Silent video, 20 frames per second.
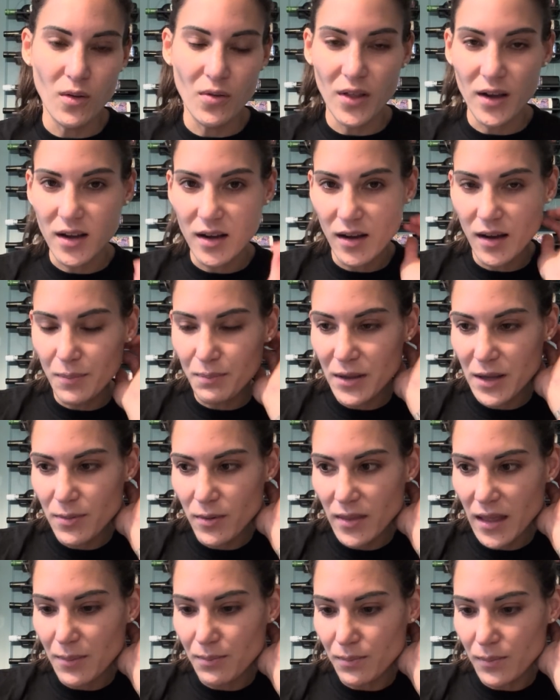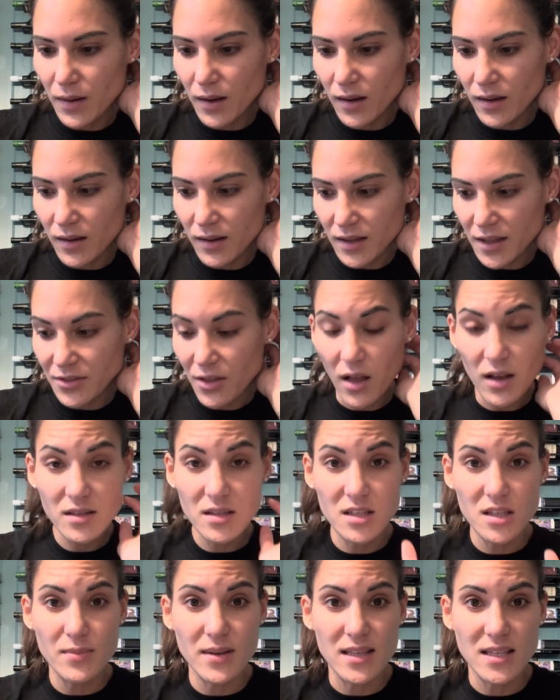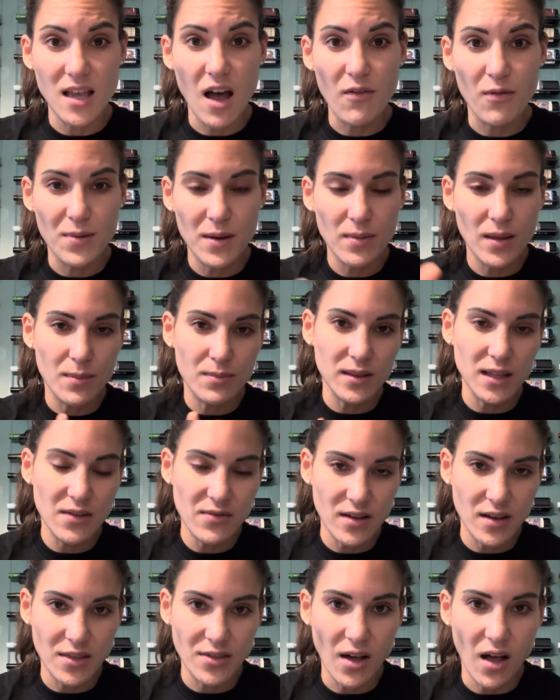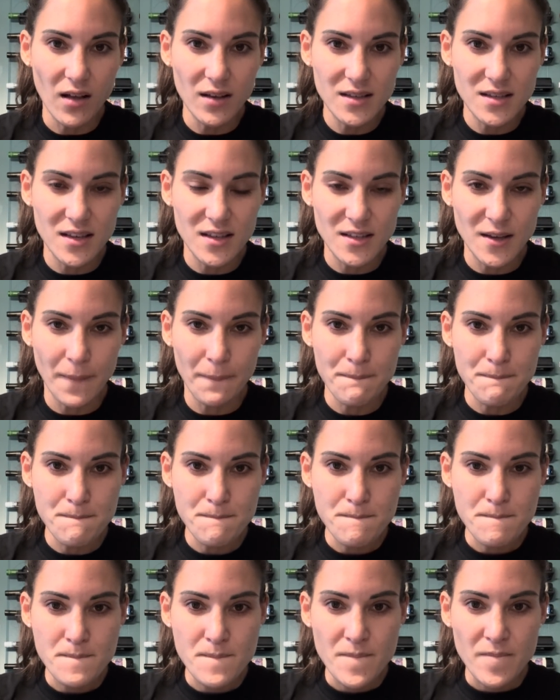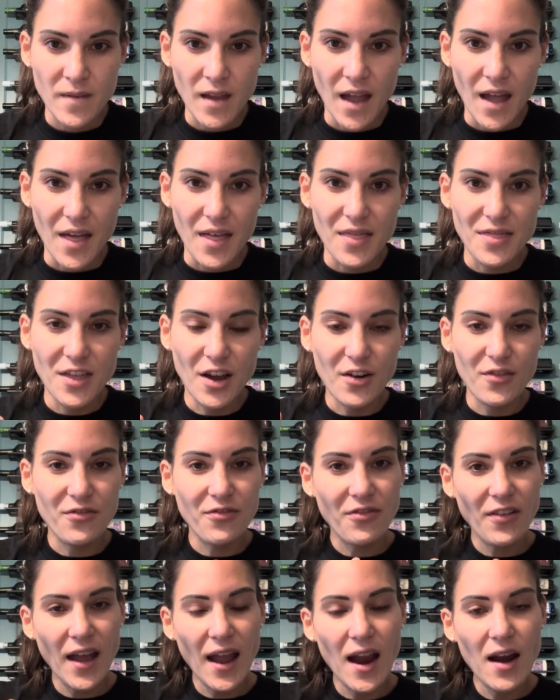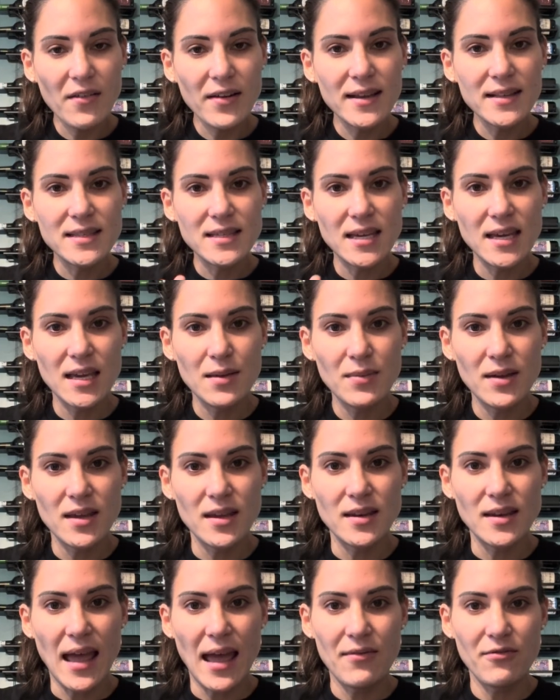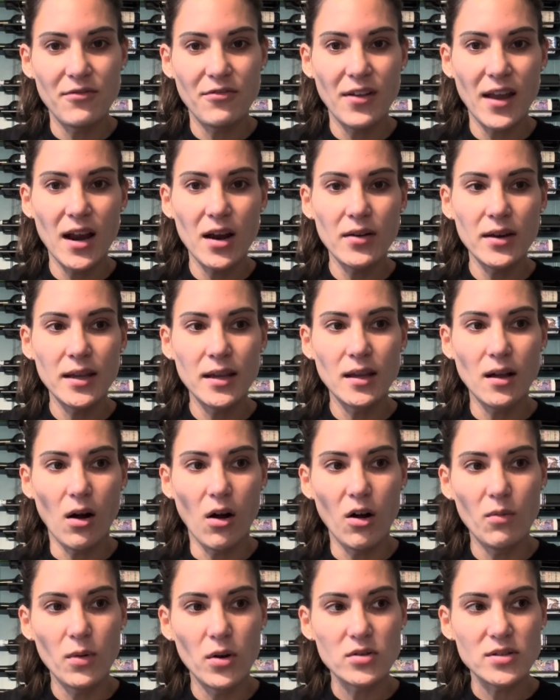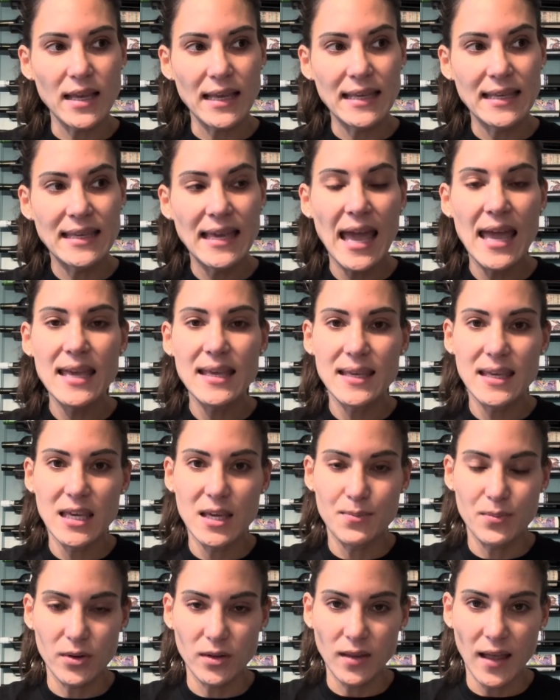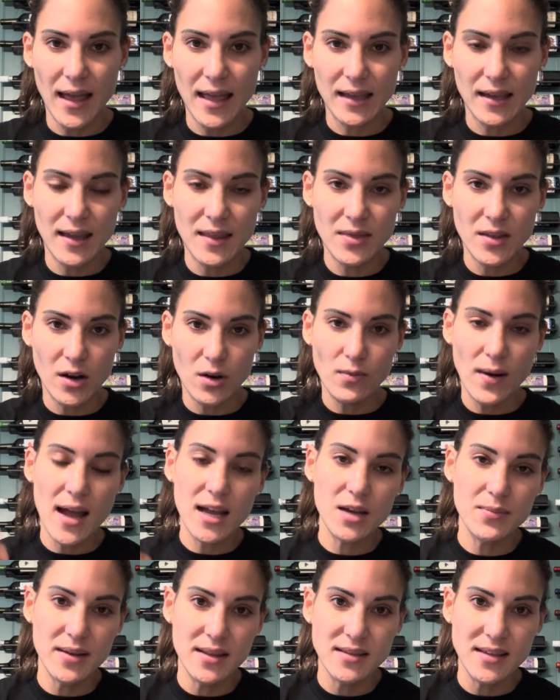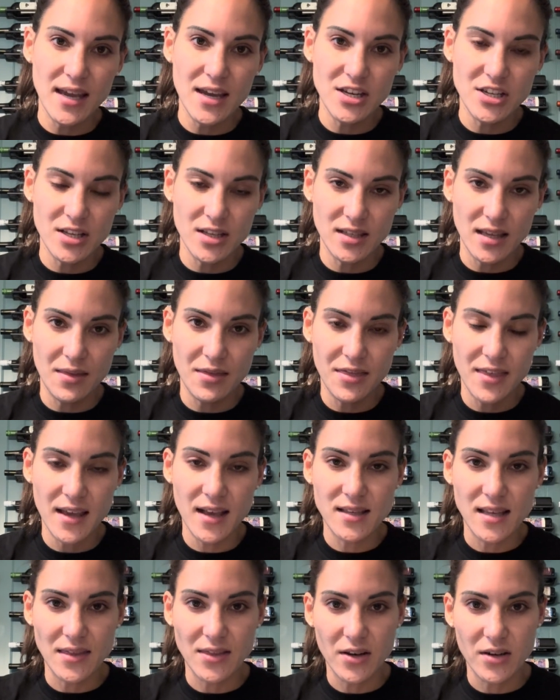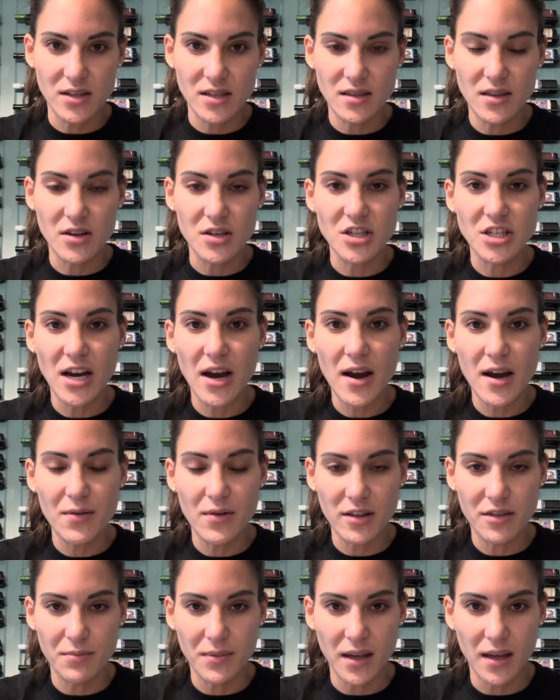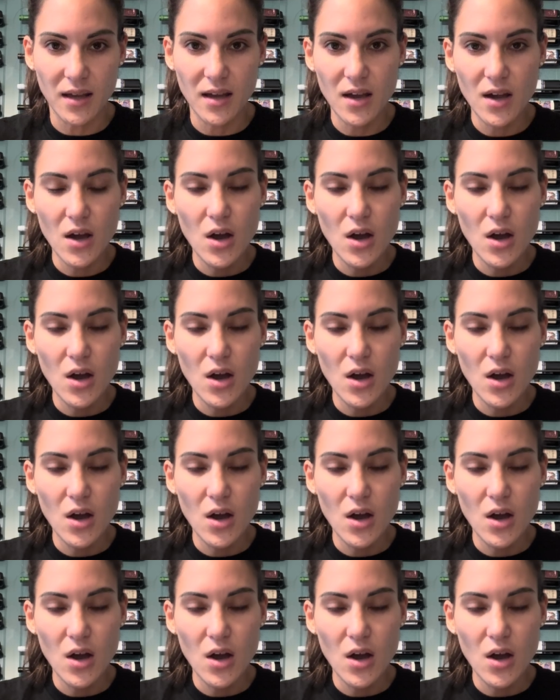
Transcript: that Catholicism itself and people that believe in Catholicism, they're very timid and very almost like gatekeeper-like in their recommendations and things that they're sharing with me.